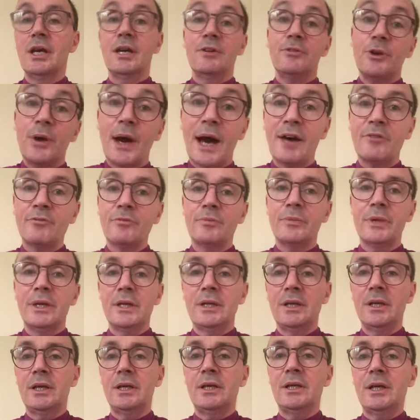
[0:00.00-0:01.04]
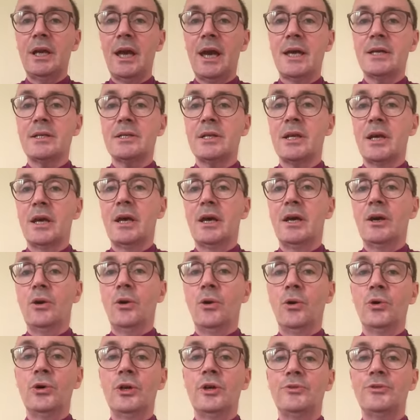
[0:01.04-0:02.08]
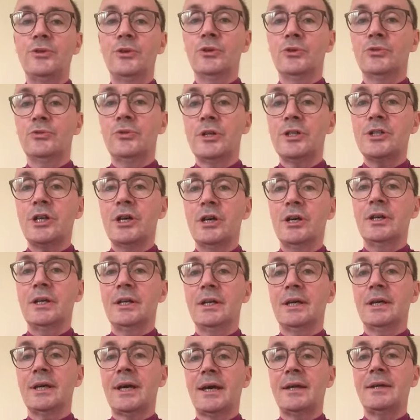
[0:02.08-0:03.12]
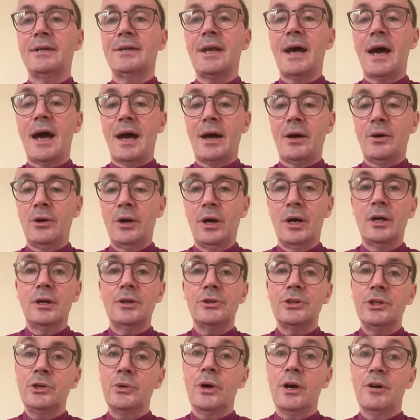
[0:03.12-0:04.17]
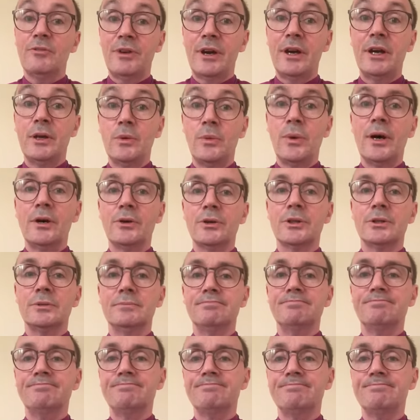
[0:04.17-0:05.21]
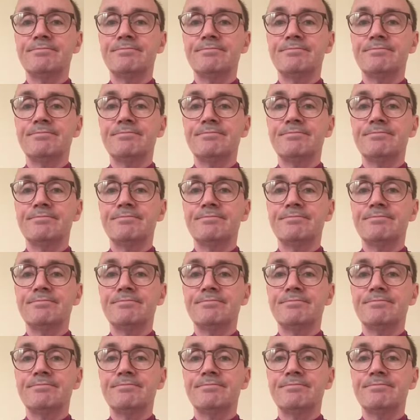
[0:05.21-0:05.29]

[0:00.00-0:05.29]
If you haven't been here yet, or if you're returning again now, you are very welcome.